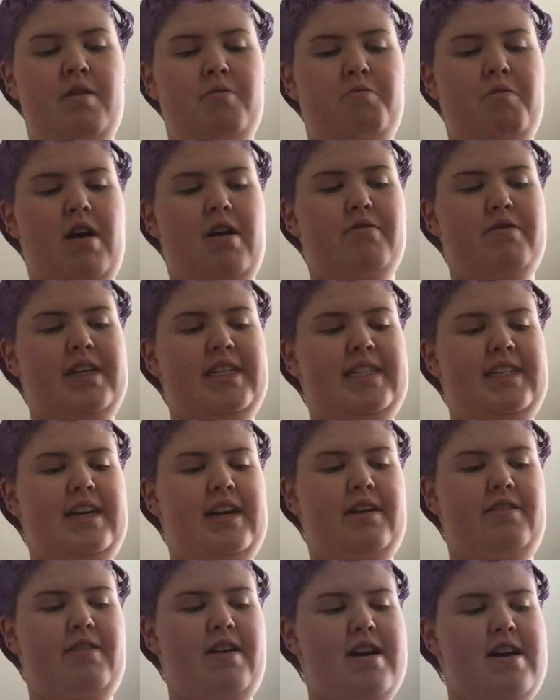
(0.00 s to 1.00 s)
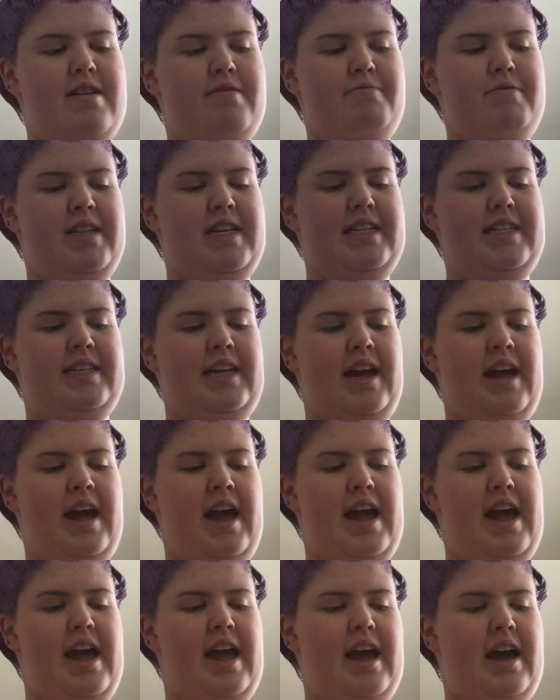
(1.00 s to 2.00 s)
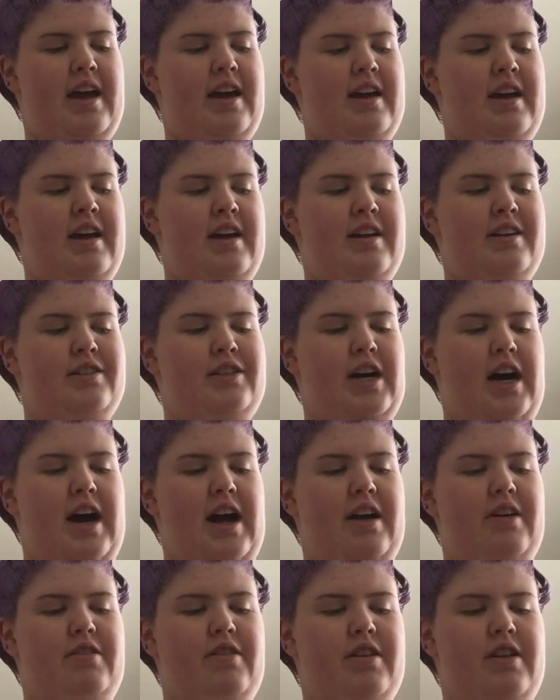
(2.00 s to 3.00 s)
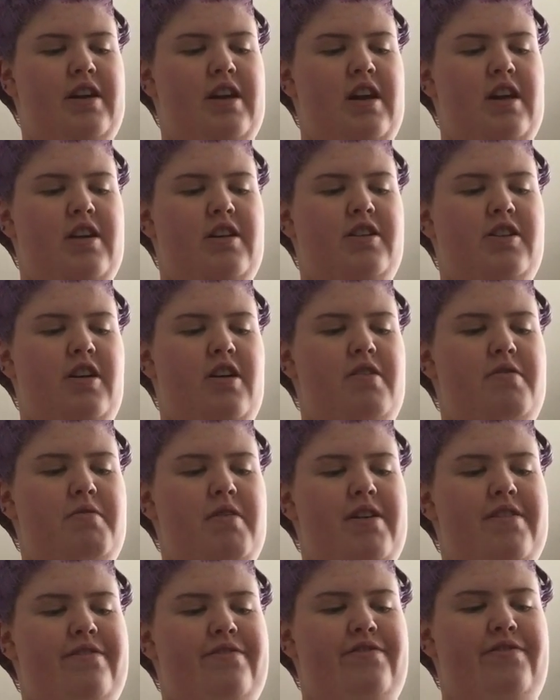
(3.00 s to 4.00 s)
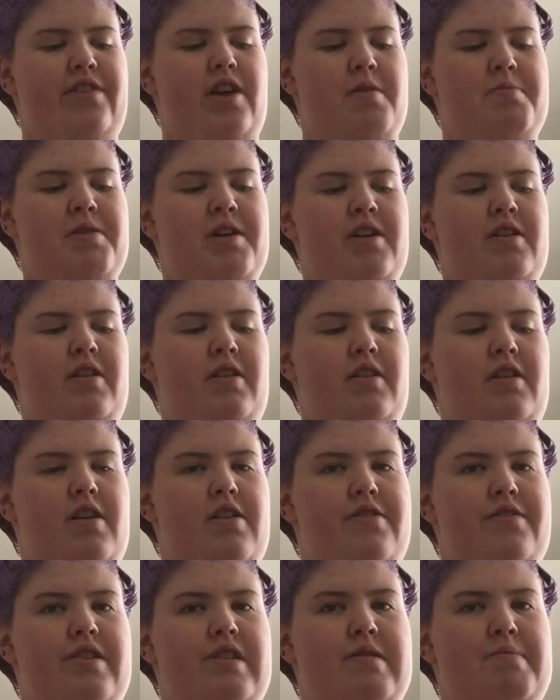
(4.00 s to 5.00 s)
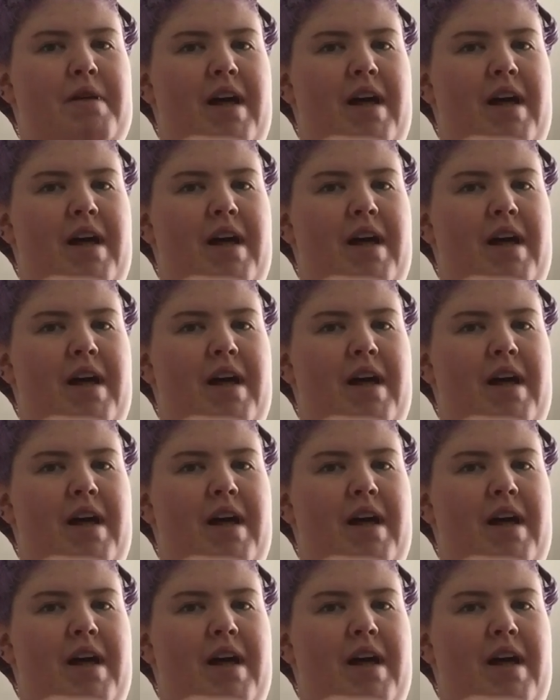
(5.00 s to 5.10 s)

while we're sitting around with this hair dye on, you don't want it flopping all over the